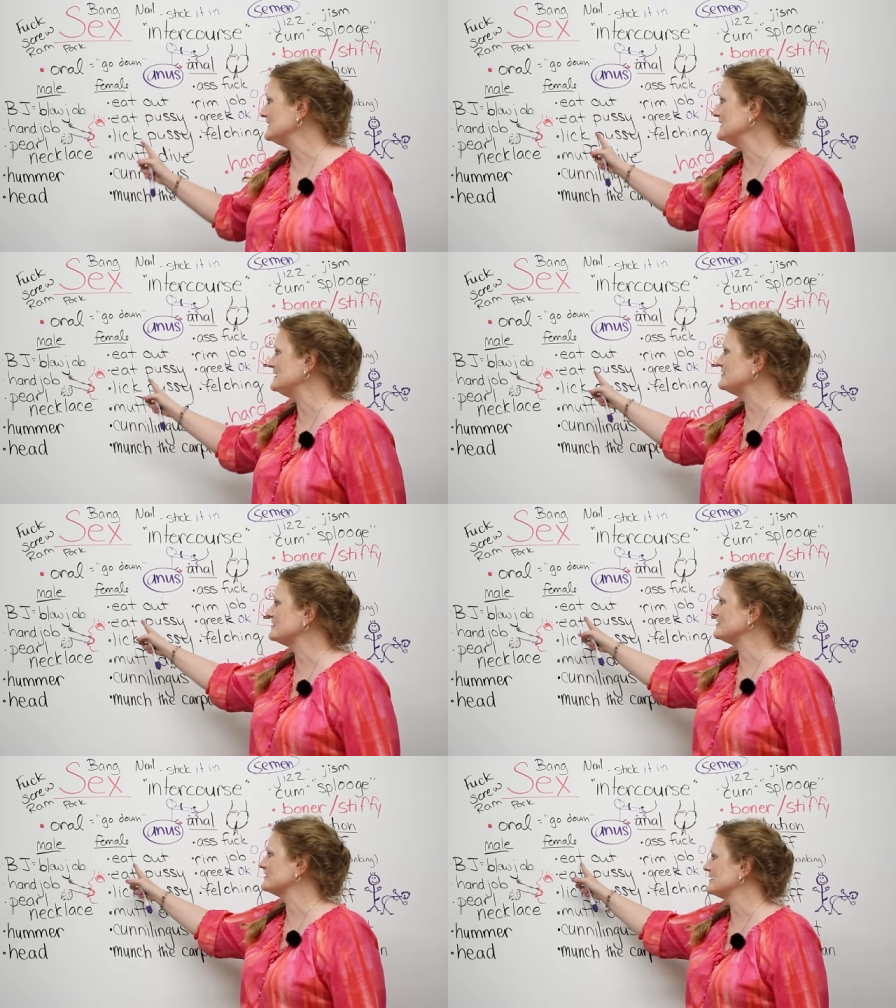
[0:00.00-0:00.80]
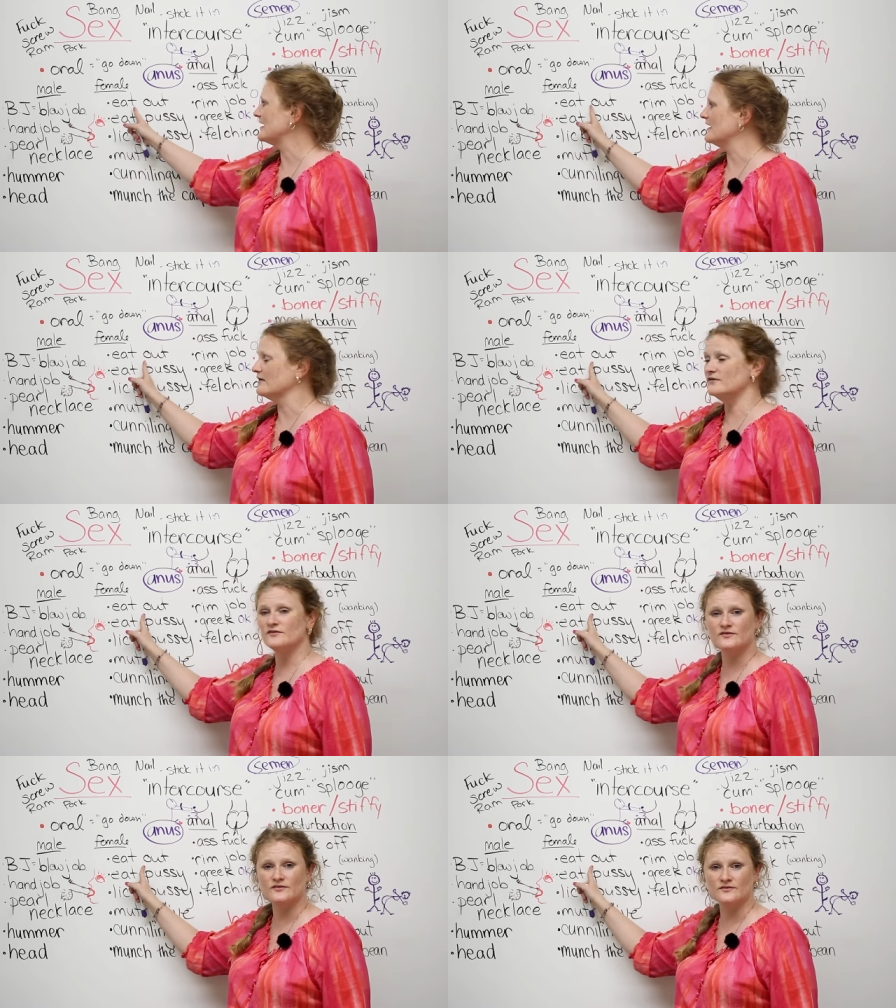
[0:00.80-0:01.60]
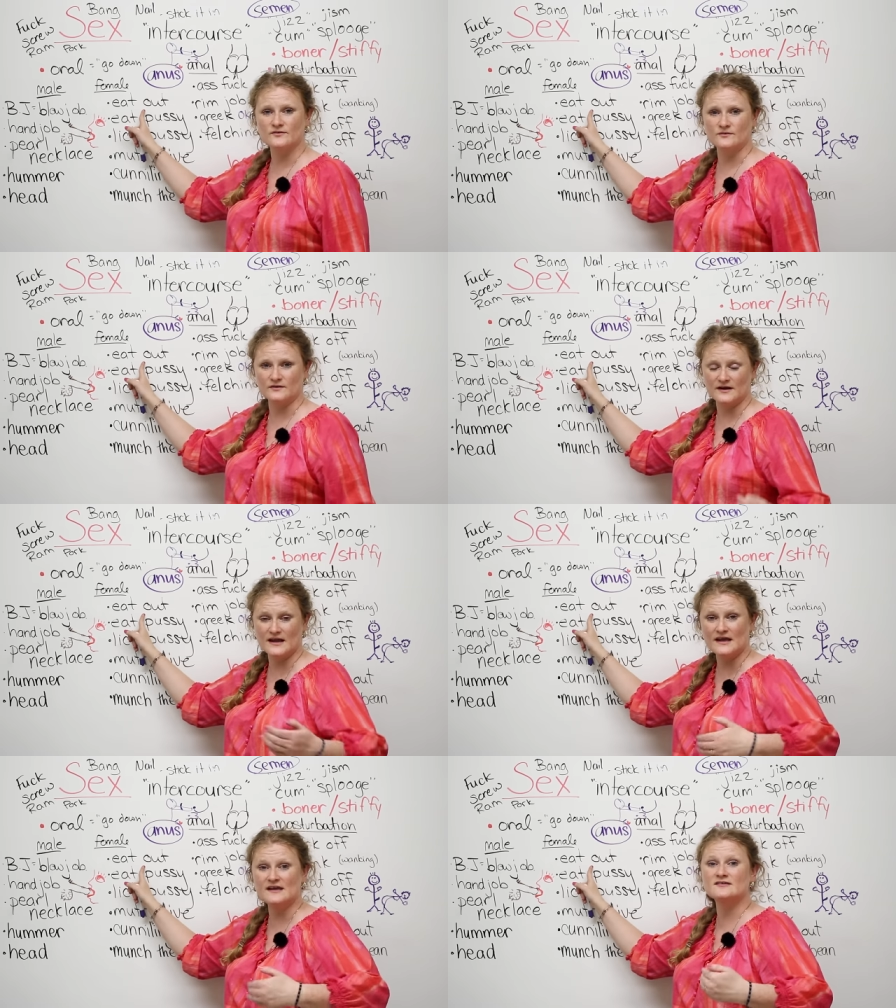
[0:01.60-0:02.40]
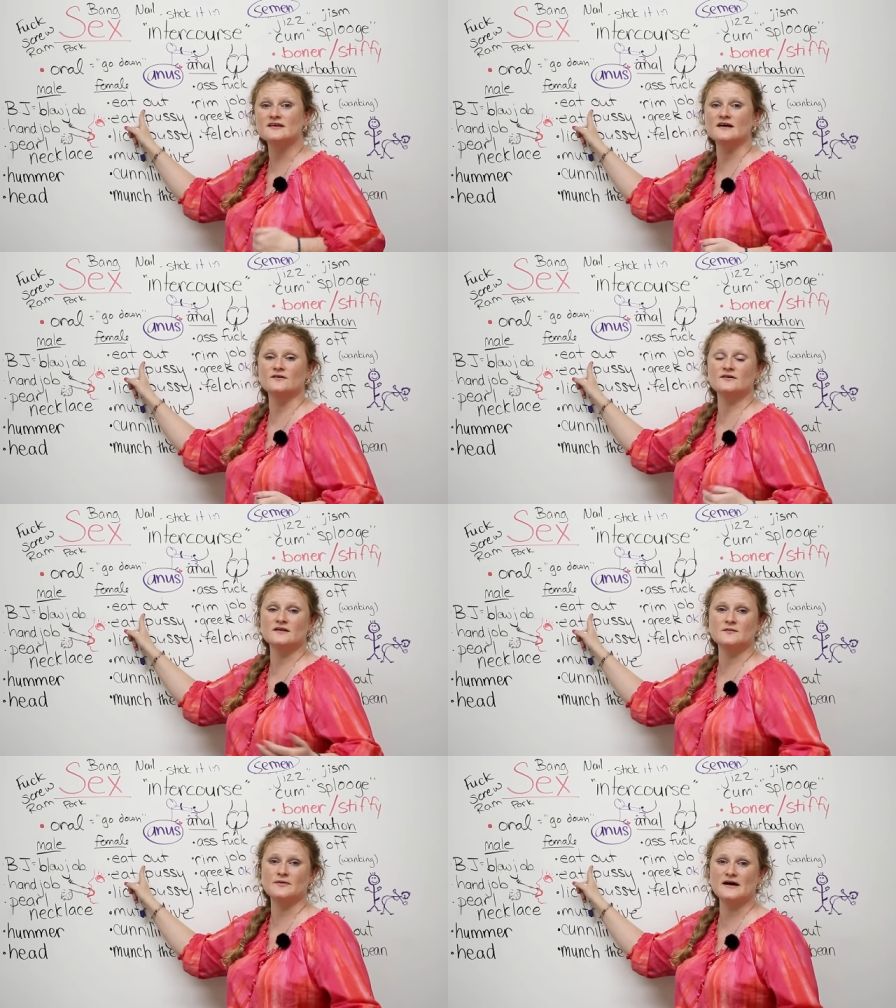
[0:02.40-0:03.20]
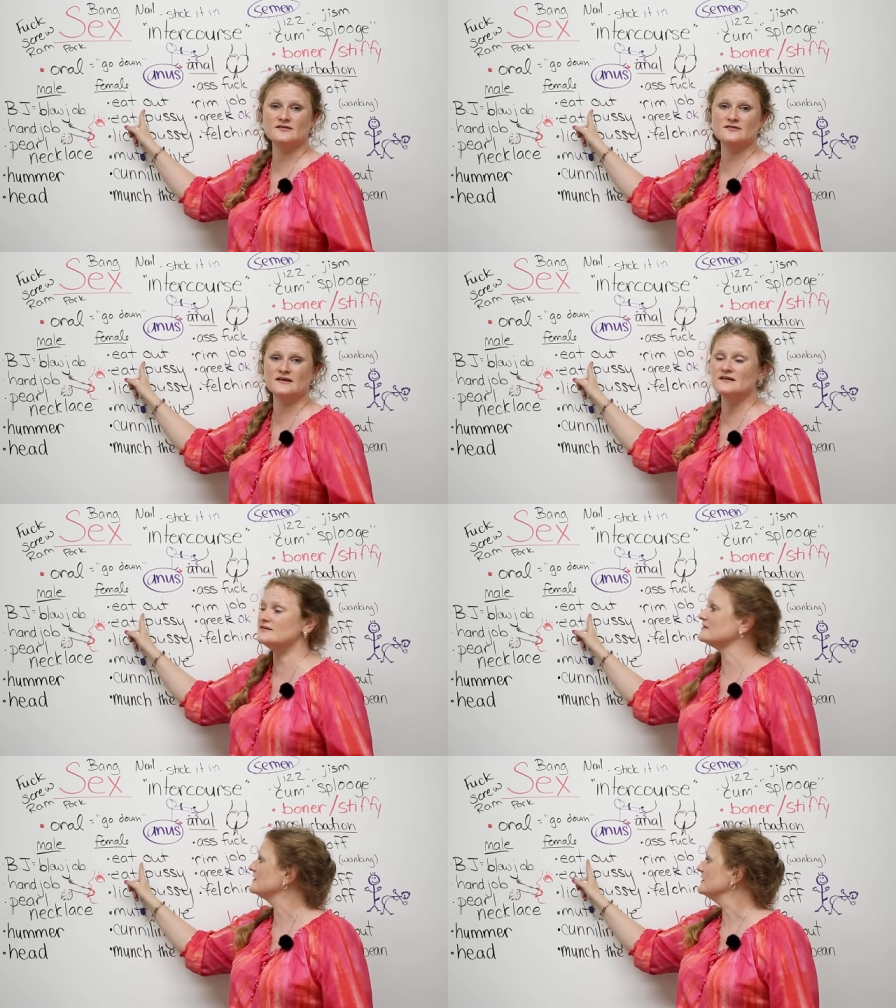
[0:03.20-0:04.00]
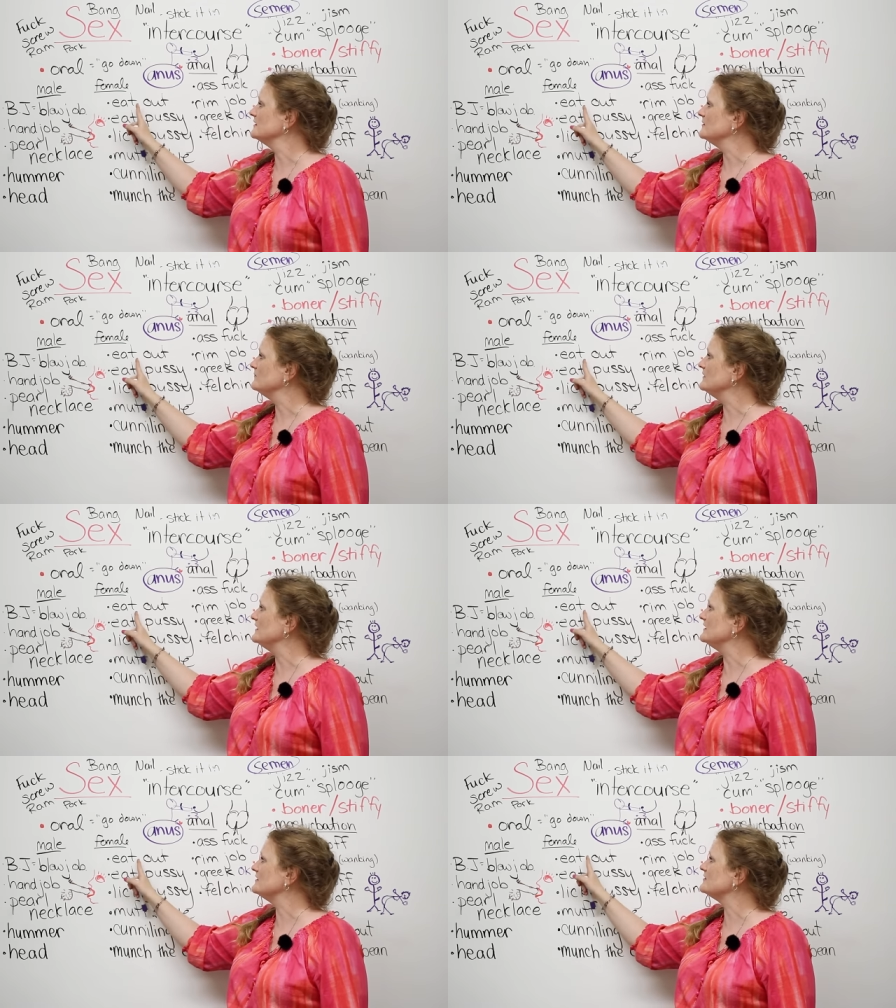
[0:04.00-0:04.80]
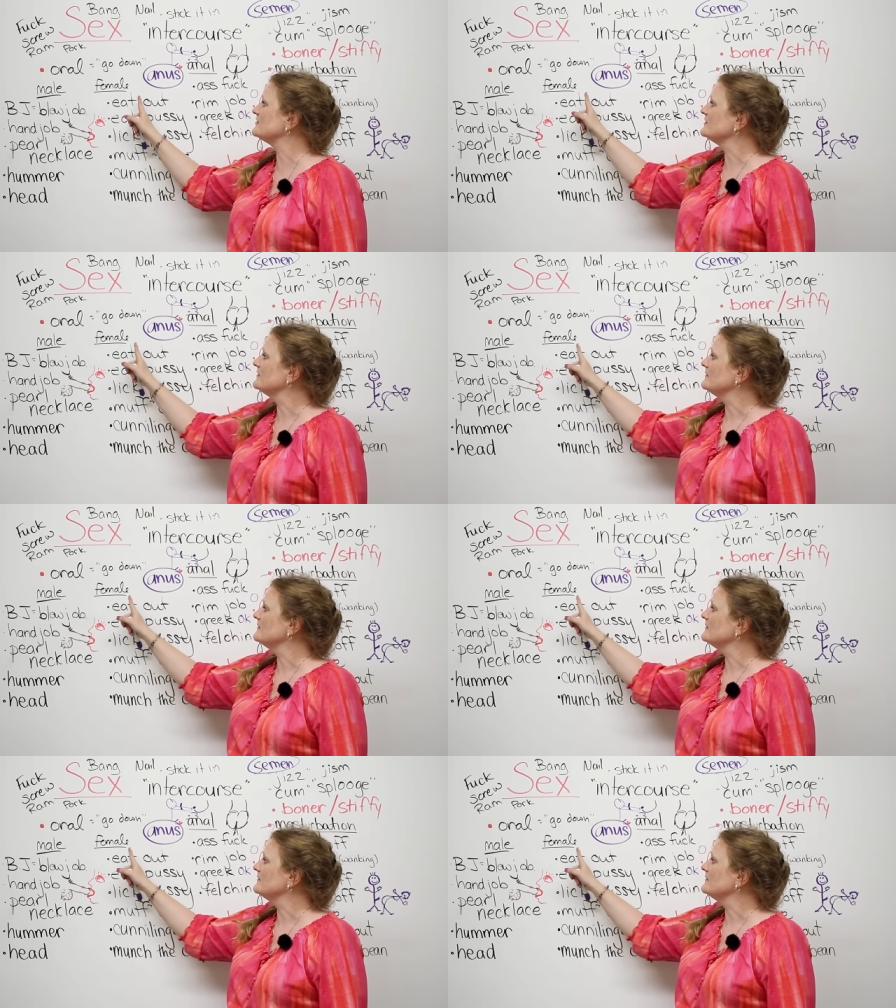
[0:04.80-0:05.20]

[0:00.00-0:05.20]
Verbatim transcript: eat out or ate out in the past tense means